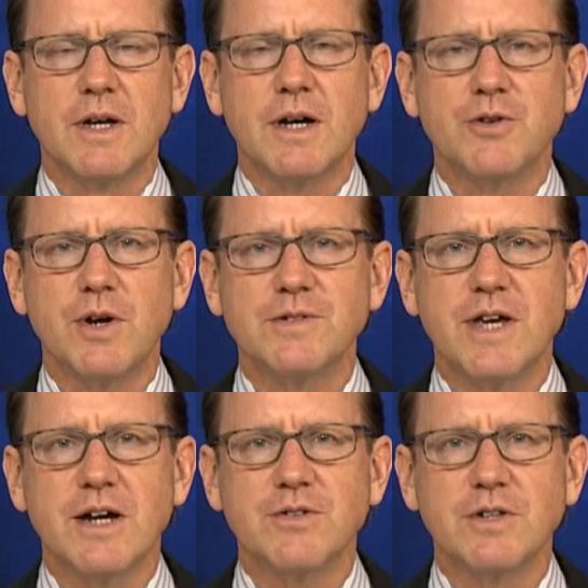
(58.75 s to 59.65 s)
a
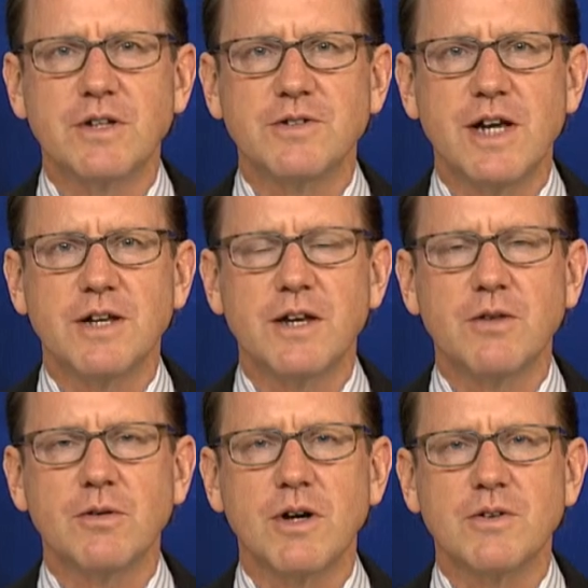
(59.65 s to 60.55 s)
transaction that is yet another
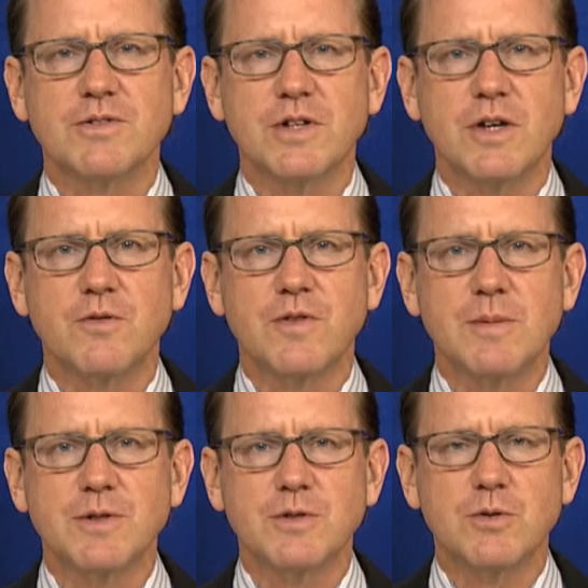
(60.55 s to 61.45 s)
large-scale
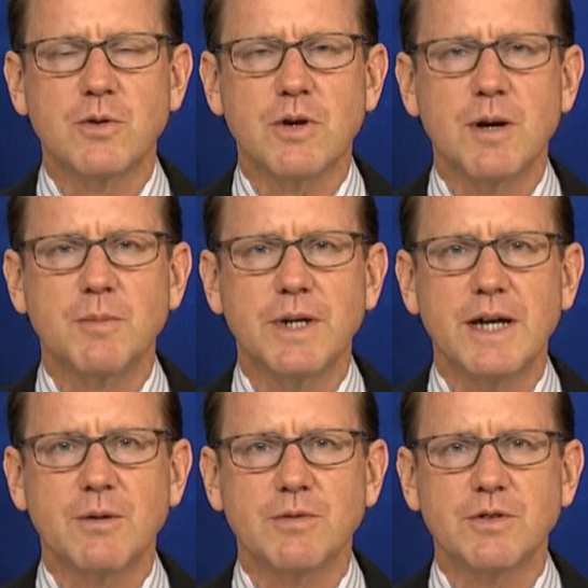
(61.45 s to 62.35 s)
pharmaceutical company
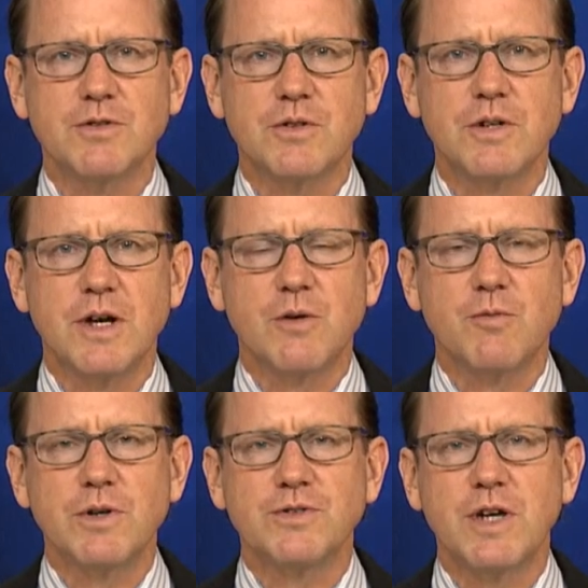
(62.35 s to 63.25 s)
acquisition
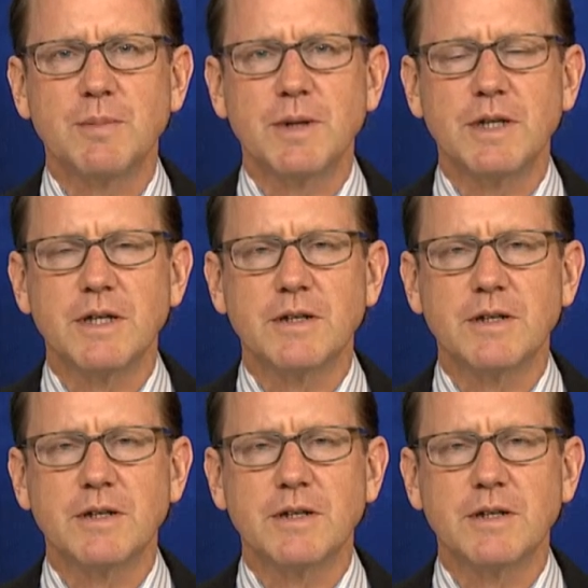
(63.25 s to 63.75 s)
reshaping the